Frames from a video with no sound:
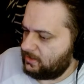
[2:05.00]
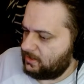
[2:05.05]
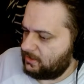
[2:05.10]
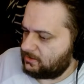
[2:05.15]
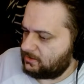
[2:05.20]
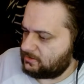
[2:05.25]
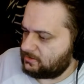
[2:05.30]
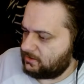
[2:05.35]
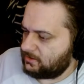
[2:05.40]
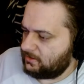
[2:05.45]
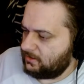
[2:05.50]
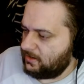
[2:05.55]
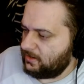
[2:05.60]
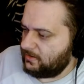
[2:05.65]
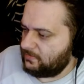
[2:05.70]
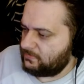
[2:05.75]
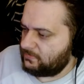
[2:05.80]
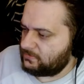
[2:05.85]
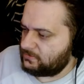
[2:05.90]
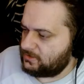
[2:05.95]
It's
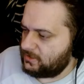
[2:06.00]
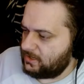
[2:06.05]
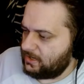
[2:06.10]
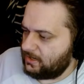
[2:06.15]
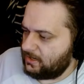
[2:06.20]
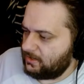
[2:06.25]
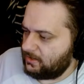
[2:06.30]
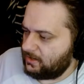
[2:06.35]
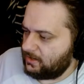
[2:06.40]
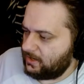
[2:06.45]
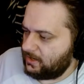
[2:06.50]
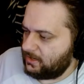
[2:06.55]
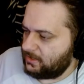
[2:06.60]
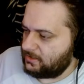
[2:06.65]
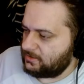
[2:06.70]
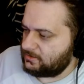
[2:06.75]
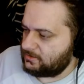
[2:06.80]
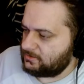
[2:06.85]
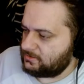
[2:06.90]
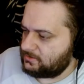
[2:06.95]
gloves that
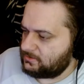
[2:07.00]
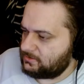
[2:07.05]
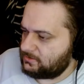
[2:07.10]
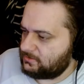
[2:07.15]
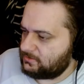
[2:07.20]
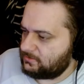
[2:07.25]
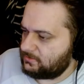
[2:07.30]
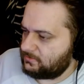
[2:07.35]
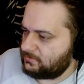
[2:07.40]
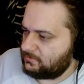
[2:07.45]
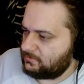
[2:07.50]
has